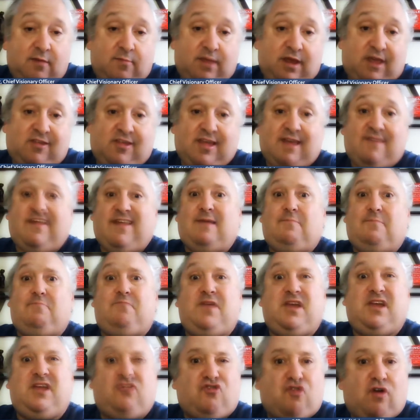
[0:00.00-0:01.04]
because I have that
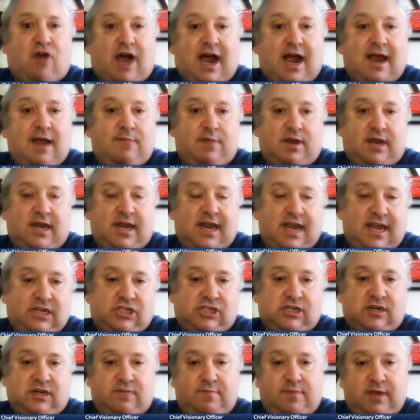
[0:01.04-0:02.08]
big tribe and
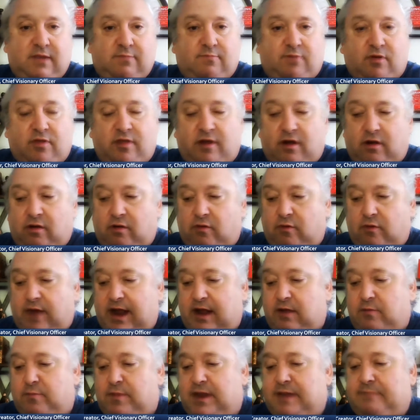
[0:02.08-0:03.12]
nation of people that are
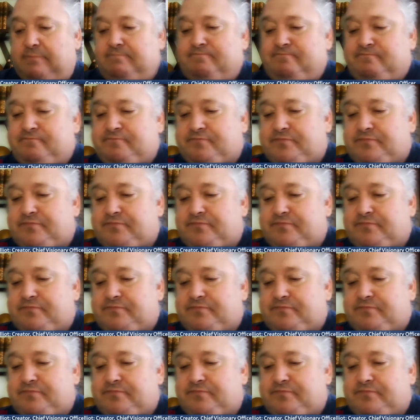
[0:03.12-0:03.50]
around me.